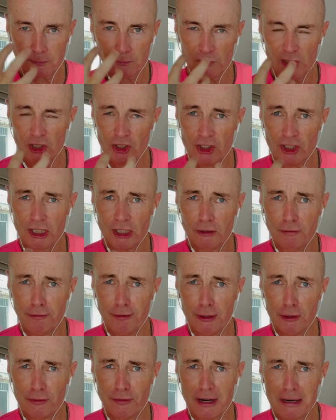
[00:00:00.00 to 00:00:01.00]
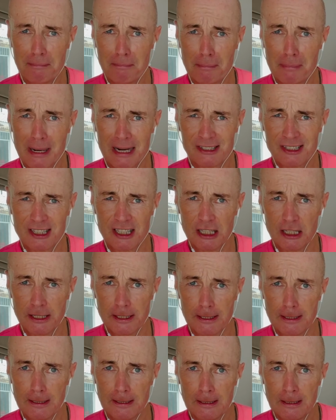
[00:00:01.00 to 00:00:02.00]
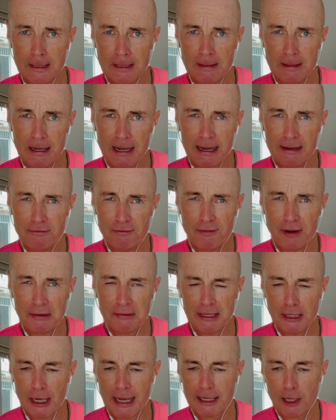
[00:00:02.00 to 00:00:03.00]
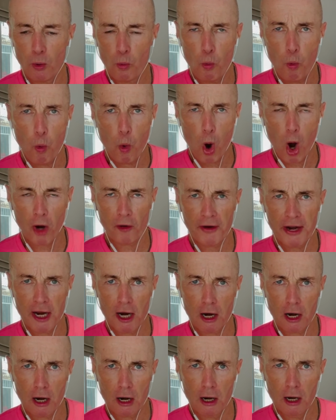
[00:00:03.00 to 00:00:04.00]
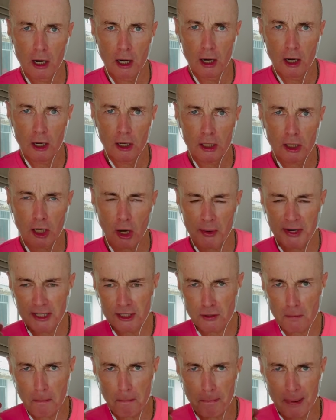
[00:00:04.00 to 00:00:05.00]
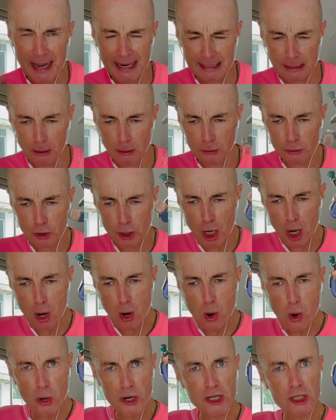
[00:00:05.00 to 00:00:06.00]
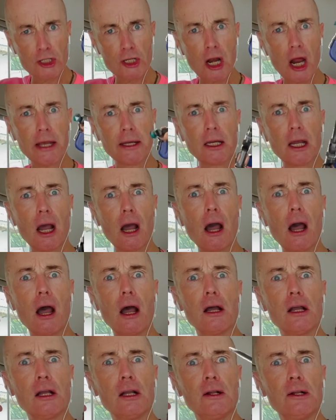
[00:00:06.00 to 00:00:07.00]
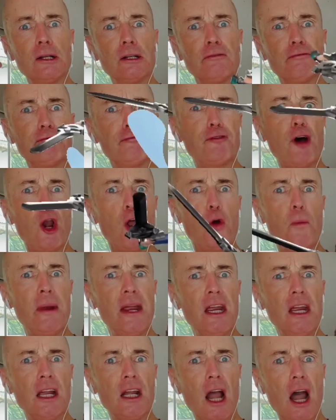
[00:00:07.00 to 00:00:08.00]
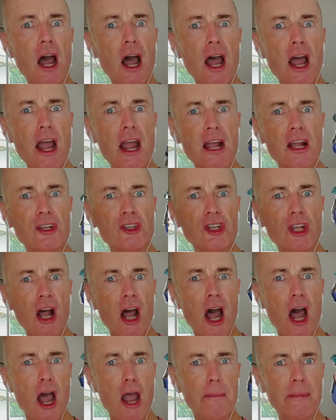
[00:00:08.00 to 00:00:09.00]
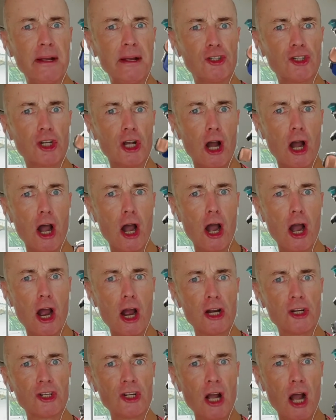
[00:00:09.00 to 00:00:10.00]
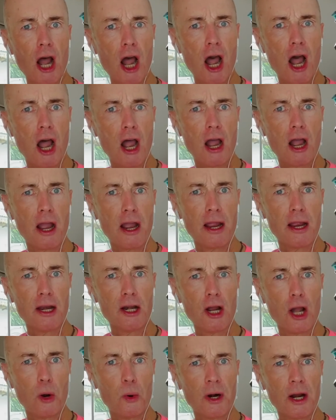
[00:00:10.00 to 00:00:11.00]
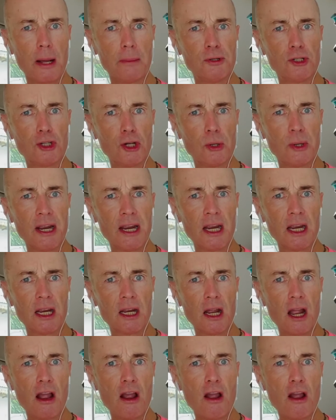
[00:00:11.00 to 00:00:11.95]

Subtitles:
it still feels very masculine and very like a warrior going to battle, you know? He's like, follow me, guys. I'm in charge. I know what I'm doing.